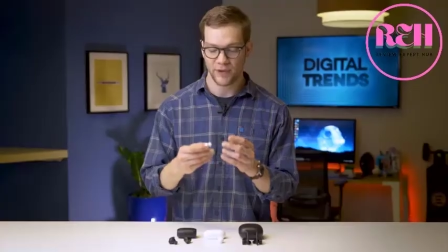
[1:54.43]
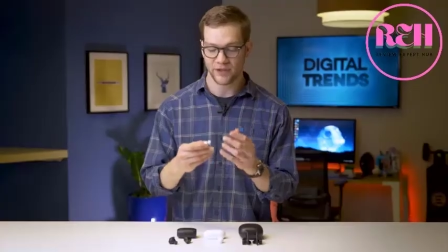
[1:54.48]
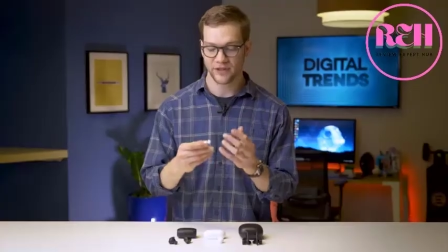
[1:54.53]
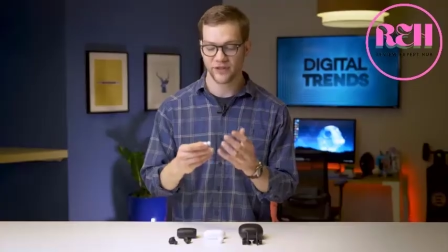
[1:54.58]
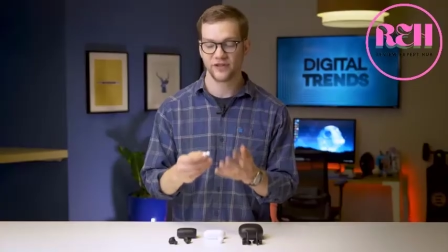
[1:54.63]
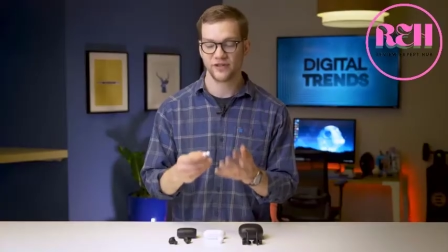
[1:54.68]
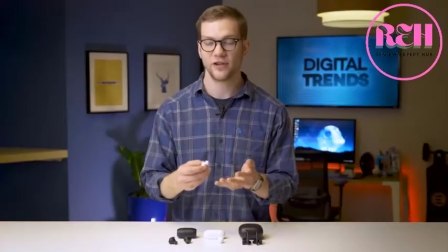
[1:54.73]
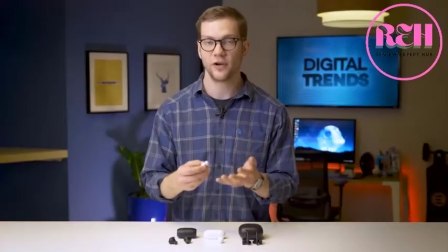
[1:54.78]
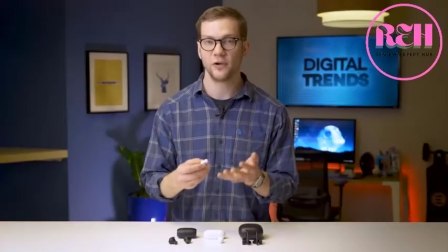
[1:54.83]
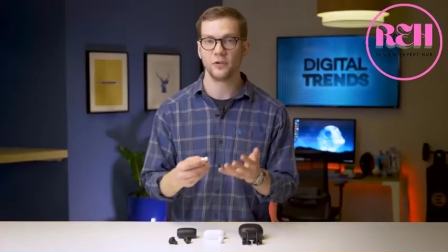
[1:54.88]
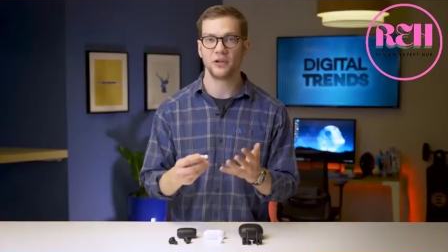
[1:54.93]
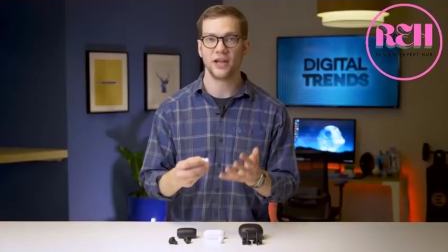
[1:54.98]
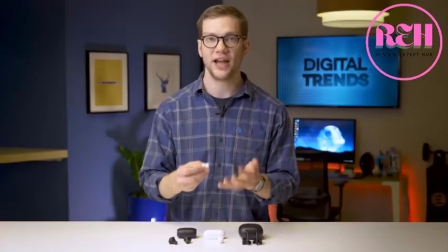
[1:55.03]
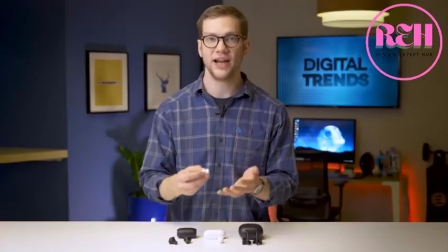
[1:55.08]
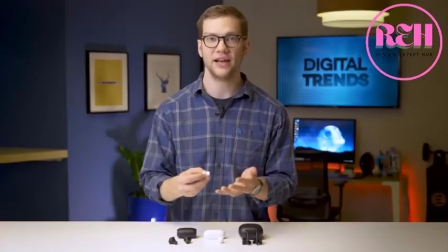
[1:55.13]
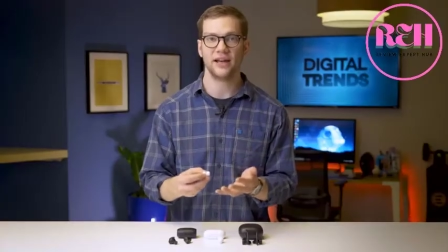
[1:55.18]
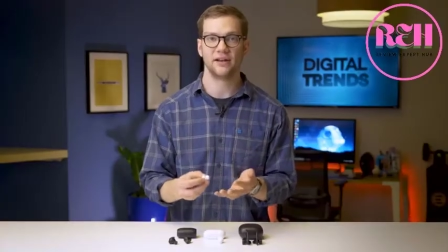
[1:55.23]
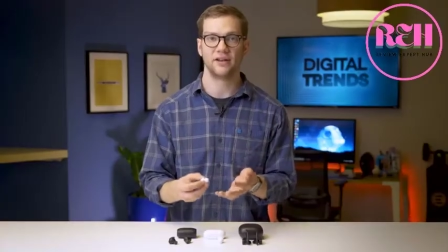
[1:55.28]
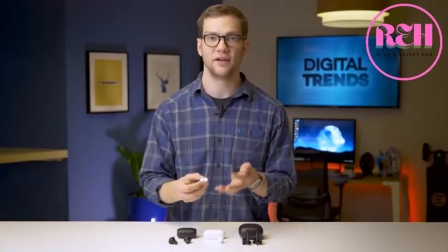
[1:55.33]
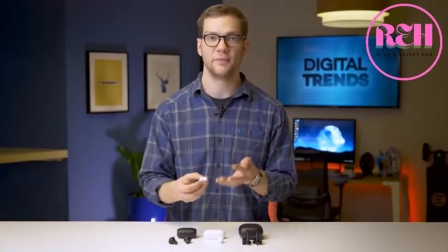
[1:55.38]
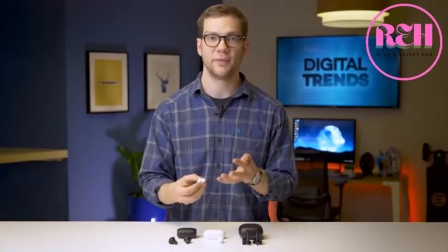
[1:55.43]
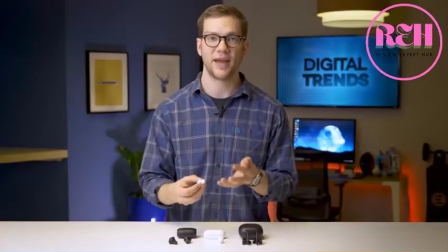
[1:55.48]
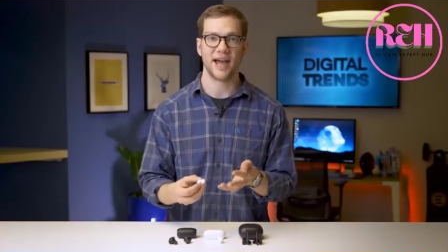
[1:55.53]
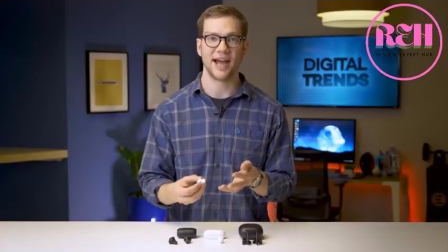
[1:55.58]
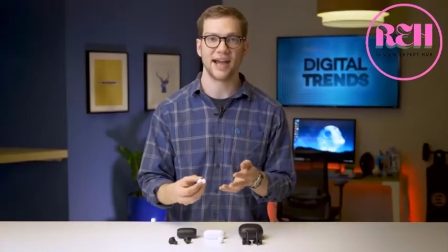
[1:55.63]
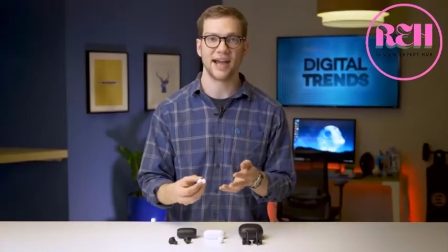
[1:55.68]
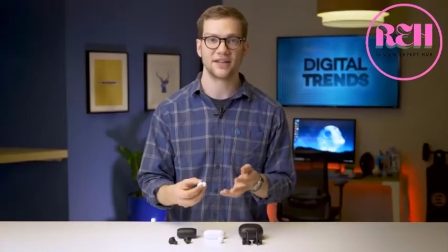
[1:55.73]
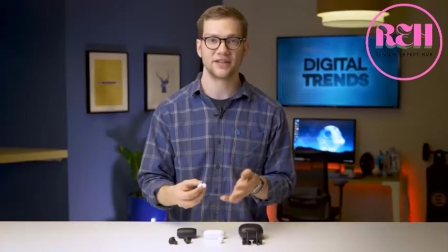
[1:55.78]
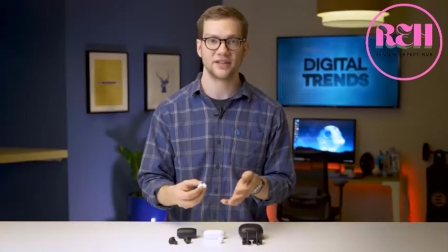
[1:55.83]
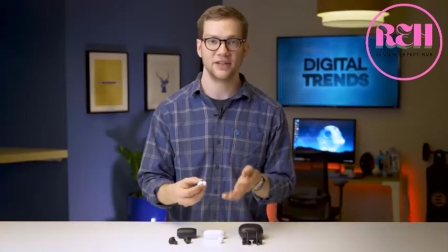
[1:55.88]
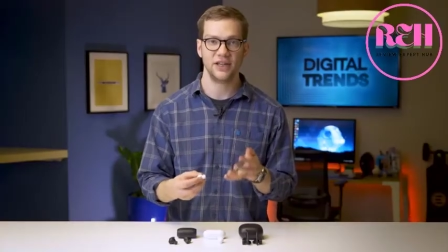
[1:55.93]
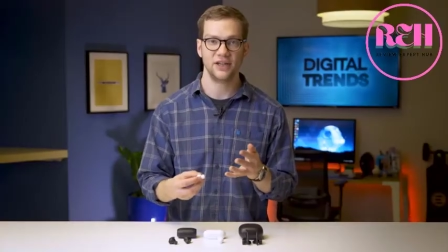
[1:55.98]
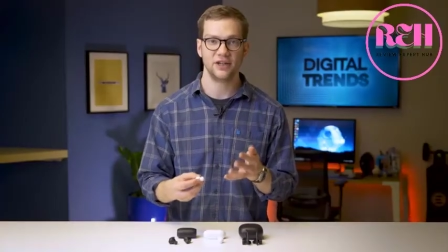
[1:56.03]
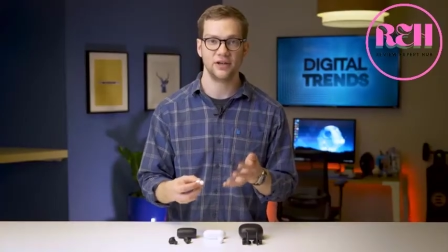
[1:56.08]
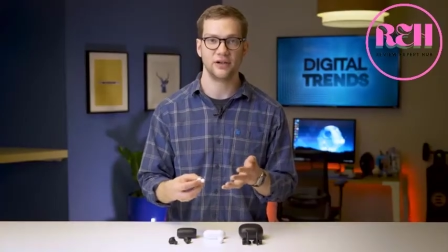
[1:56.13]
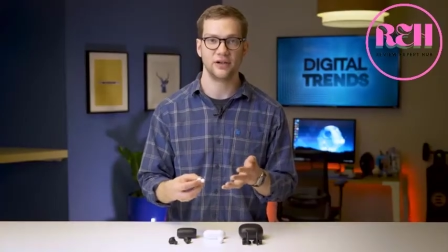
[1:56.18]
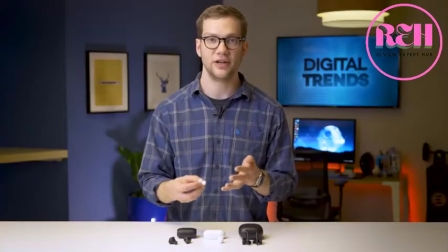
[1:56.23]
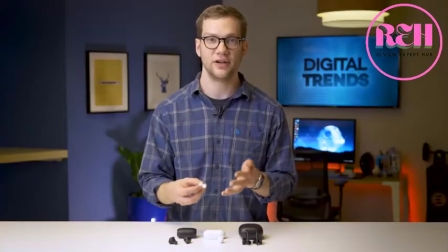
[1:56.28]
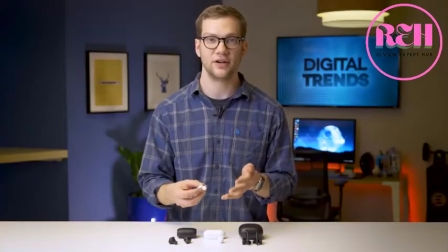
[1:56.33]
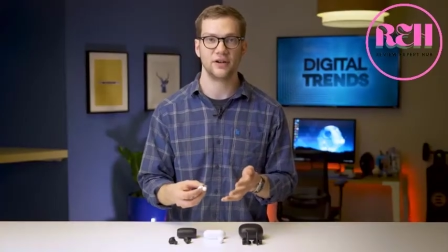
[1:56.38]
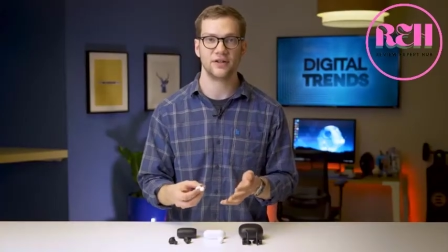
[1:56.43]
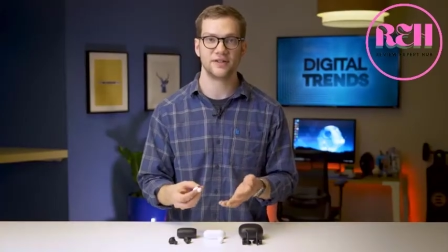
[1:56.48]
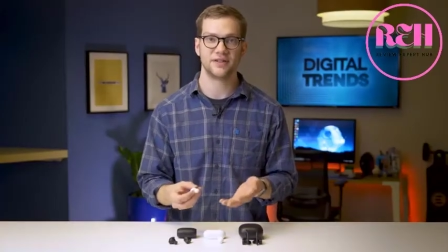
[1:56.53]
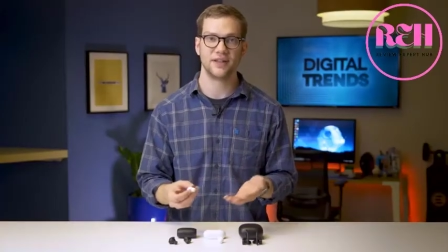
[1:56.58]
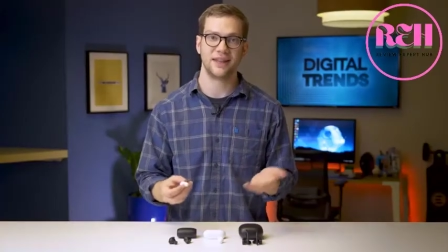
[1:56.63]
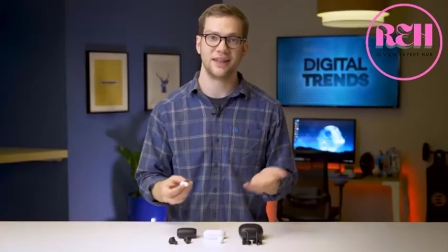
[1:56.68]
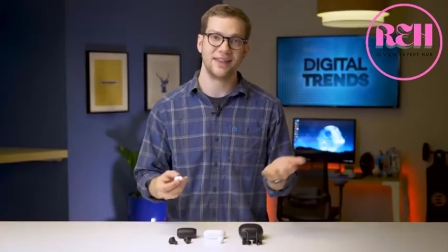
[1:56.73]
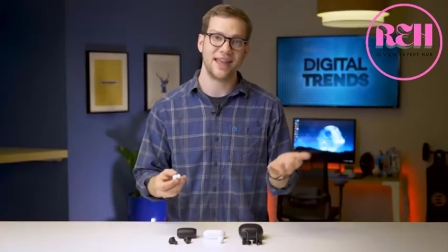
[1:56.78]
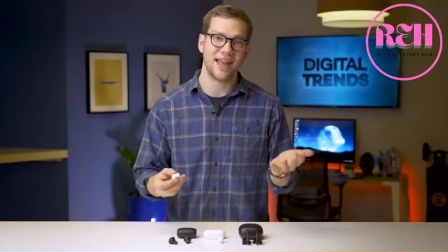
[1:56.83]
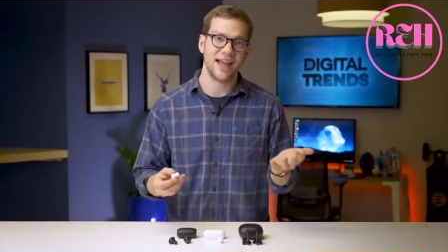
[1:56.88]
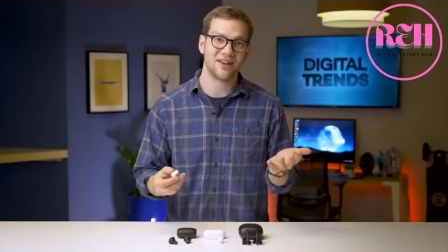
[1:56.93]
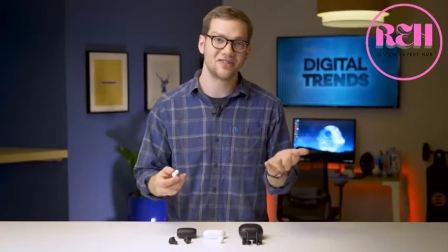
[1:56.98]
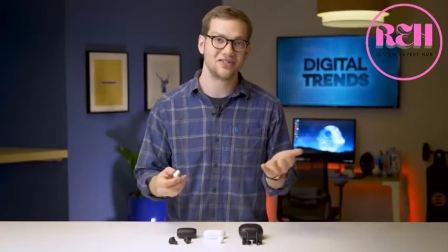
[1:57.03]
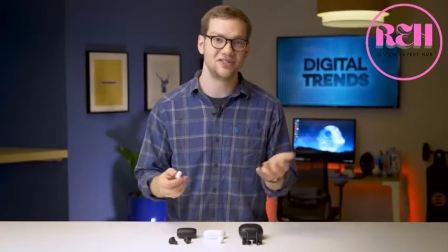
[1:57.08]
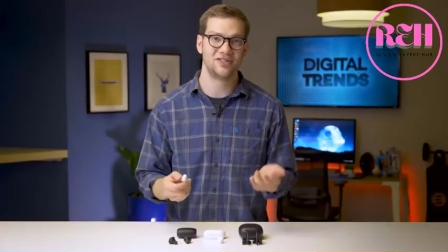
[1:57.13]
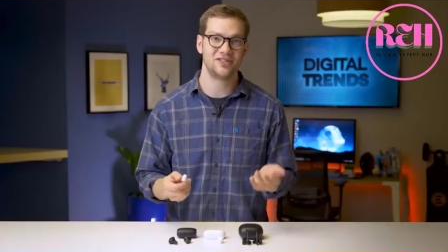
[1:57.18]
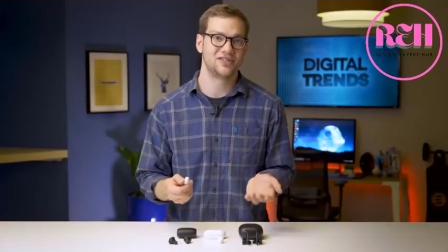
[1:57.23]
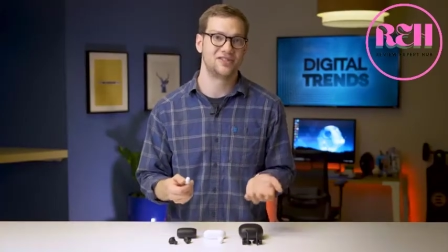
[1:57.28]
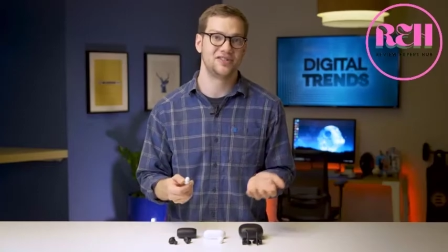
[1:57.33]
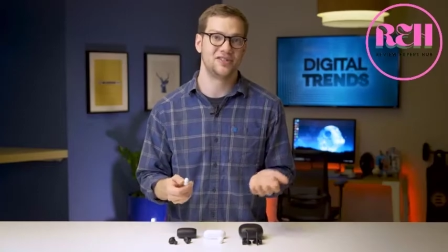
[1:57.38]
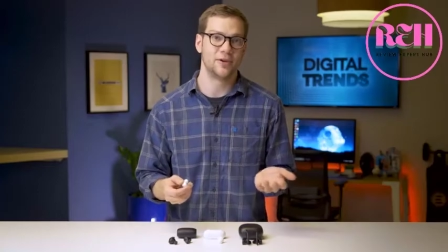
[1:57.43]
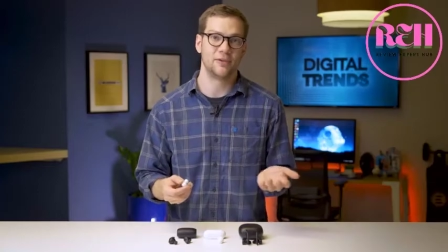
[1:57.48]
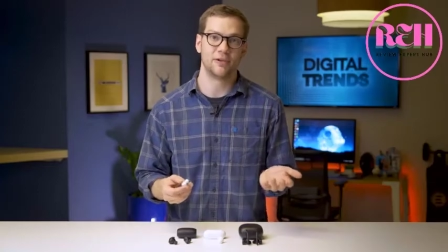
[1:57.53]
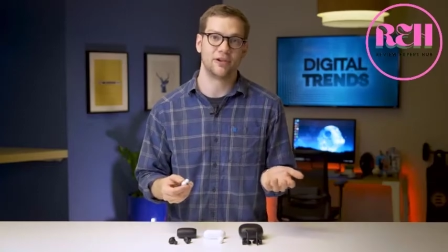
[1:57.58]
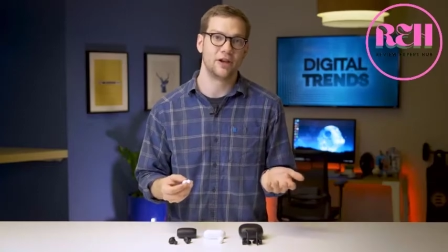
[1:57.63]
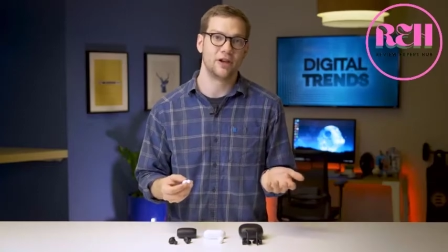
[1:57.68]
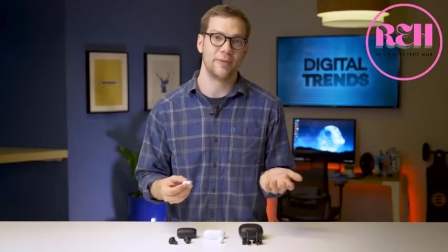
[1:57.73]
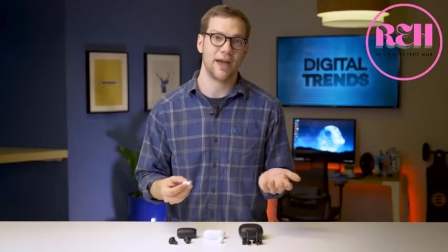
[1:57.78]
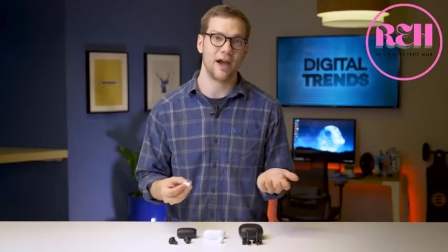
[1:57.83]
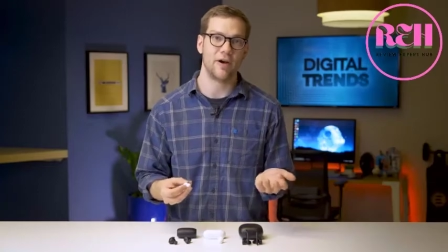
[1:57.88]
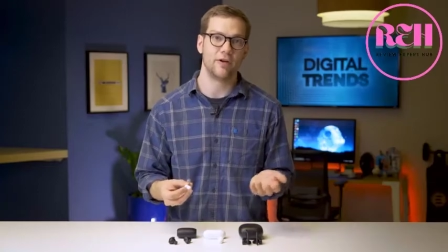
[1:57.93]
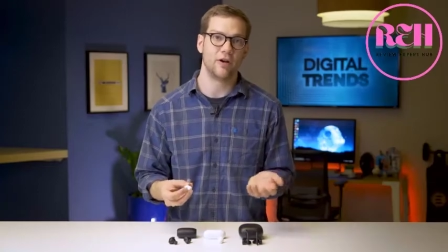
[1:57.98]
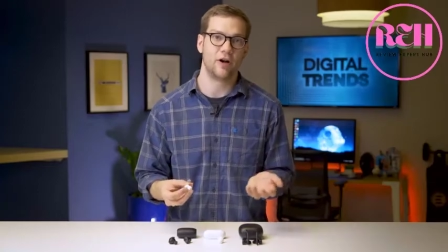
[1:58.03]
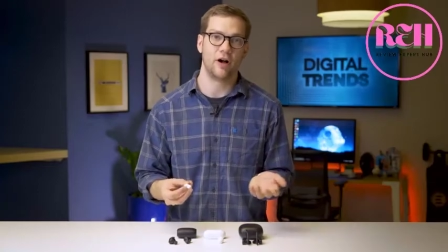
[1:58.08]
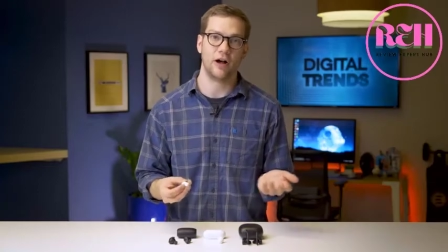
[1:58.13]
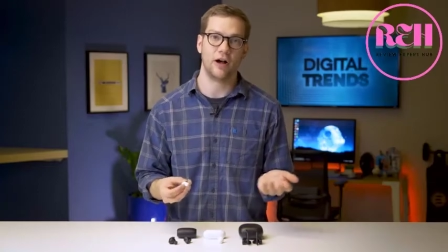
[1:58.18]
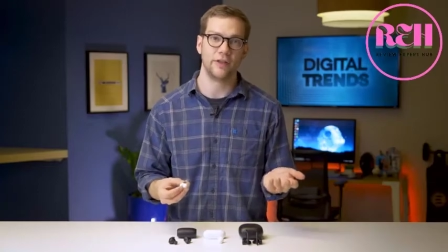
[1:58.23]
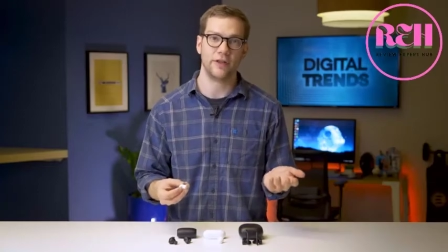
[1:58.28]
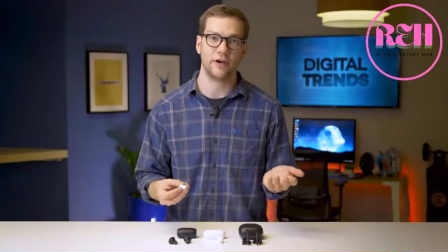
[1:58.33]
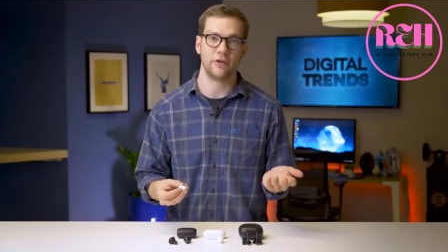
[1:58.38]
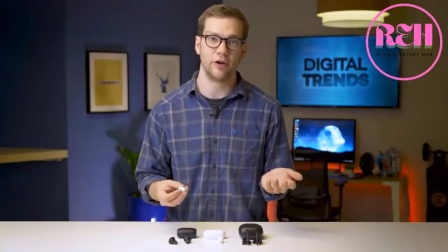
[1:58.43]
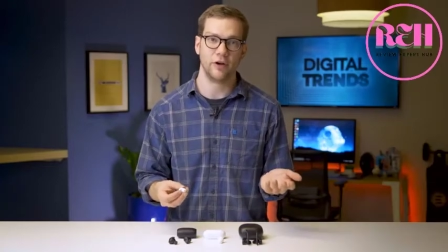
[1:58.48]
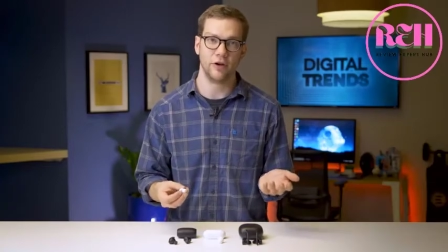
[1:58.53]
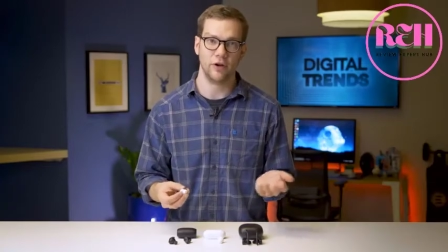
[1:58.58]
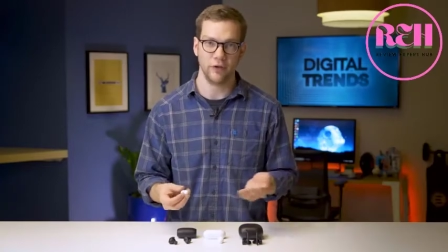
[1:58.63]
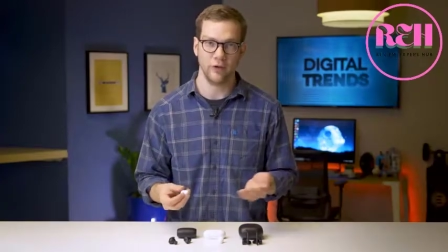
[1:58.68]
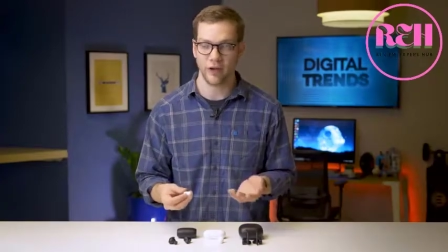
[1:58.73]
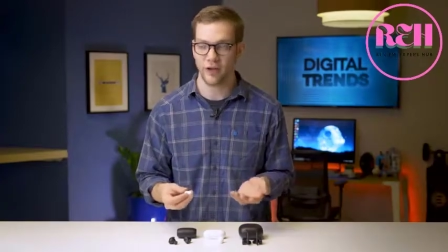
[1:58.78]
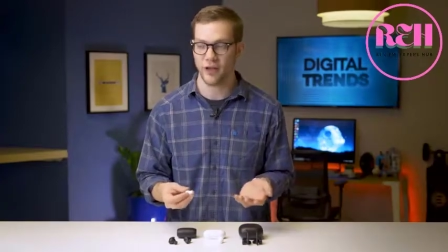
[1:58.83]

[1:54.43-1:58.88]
they're so light and compact in your ears that they actually just don't come out on their own.